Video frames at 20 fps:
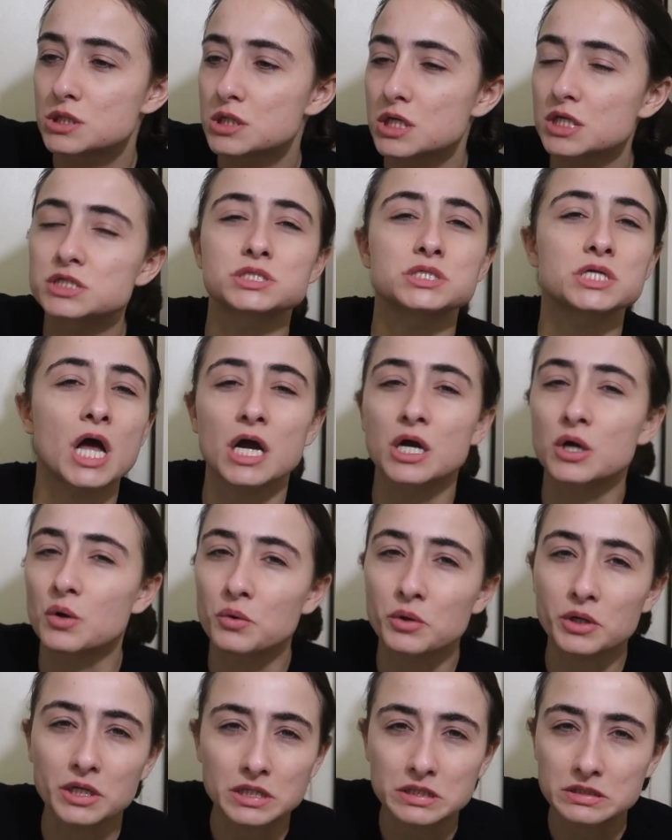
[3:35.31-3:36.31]
it's not
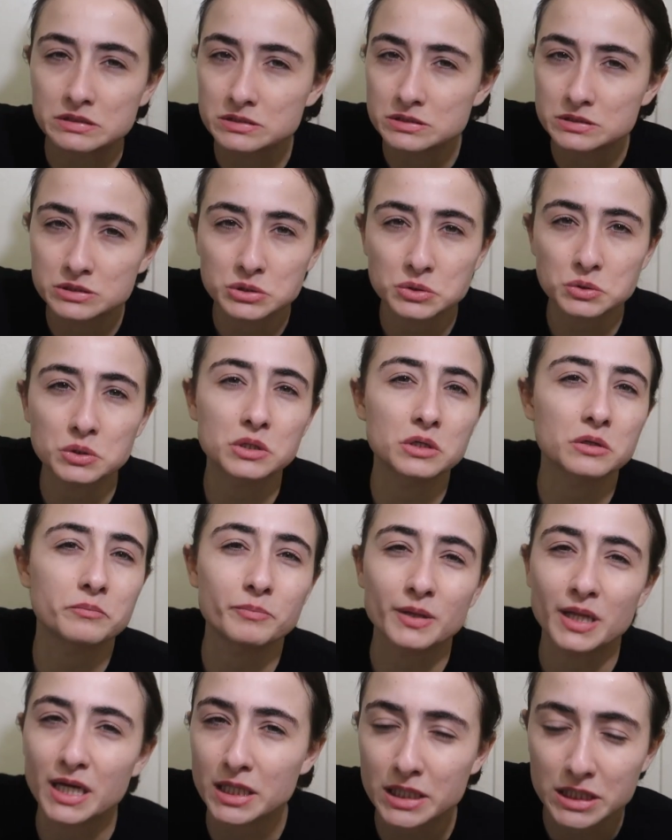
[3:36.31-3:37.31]
going to a
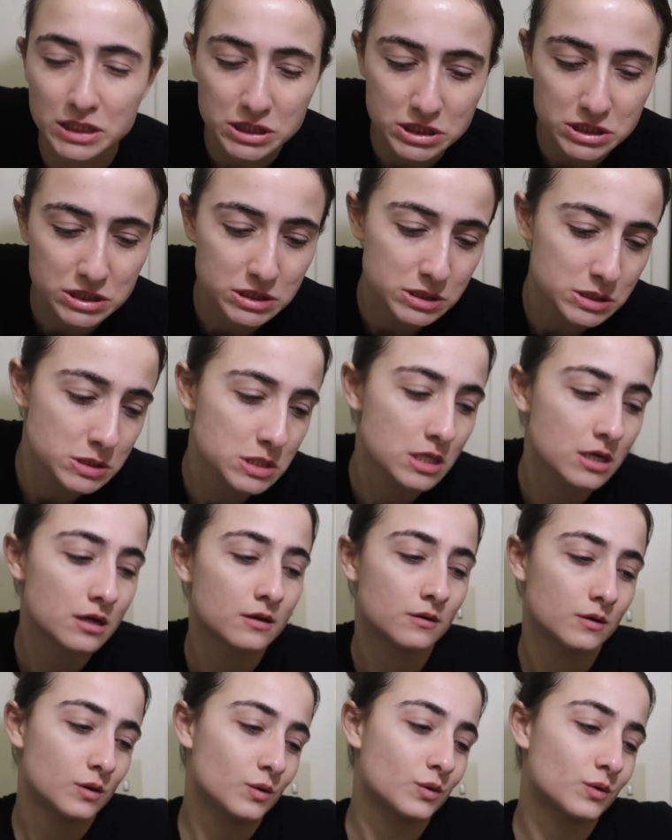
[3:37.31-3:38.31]
good place
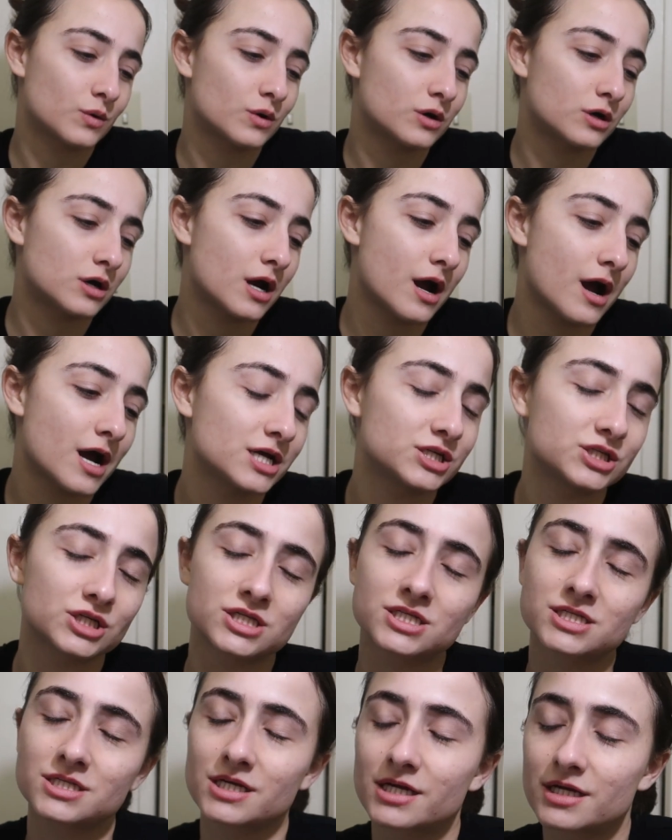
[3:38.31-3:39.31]
or I
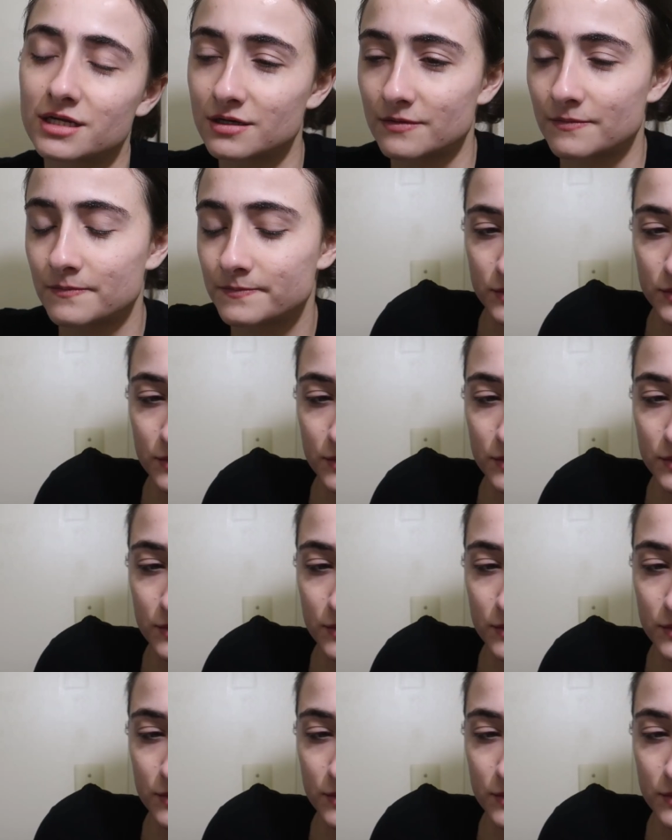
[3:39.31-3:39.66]
just need